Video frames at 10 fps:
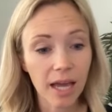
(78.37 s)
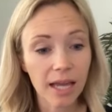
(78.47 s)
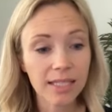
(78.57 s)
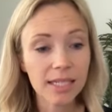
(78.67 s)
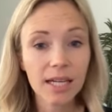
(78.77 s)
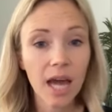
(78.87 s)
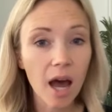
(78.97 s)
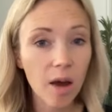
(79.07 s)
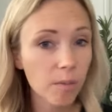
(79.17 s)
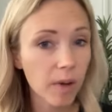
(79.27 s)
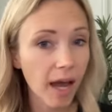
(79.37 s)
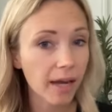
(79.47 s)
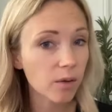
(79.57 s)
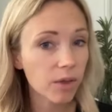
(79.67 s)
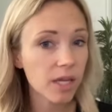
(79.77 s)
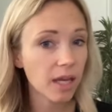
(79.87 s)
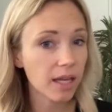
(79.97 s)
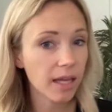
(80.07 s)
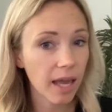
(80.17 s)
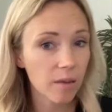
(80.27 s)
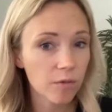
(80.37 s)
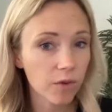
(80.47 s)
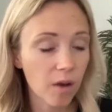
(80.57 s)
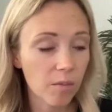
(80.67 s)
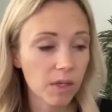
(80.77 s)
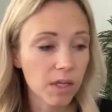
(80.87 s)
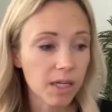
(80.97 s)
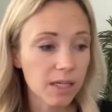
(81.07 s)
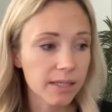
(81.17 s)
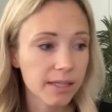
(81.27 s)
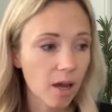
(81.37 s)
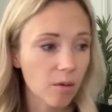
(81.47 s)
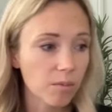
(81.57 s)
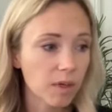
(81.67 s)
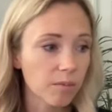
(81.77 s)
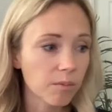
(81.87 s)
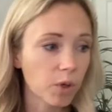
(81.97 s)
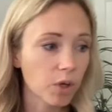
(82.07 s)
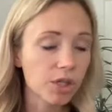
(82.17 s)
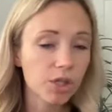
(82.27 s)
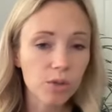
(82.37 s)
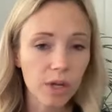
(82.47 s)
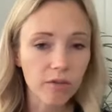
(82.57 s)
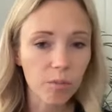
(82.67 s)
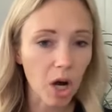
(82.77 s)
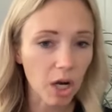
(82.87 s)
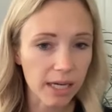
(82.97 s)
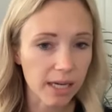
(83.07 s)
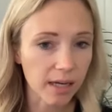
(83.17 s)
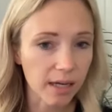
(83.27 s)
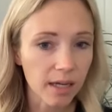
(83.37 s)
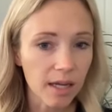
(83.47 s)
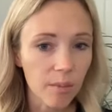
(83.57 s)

that didn't come i don't think it came from some pursuit of marketing